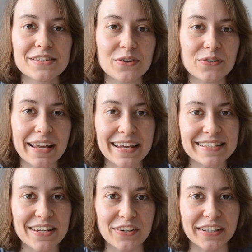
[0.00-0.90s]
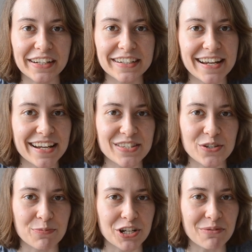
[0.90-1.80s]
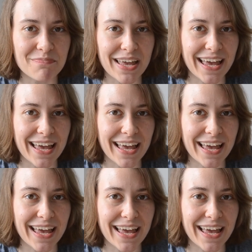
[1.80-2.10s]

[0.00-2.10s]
So like I said earlier, it's super cheap.